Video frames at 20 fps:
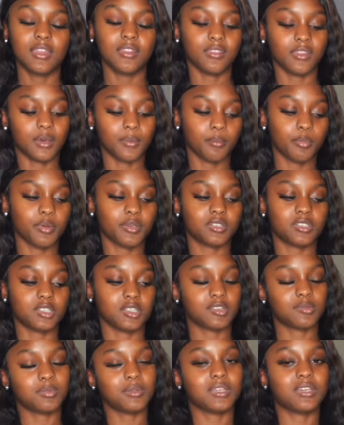number
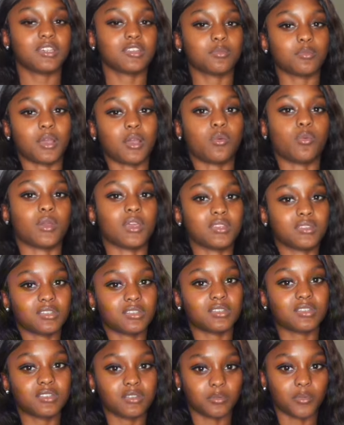just because my waist
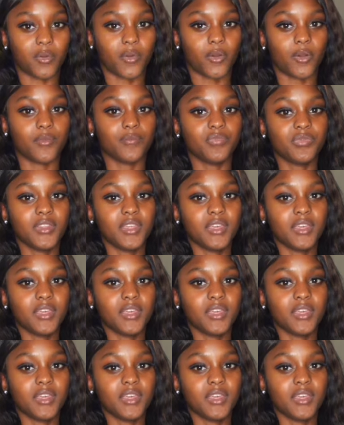is small,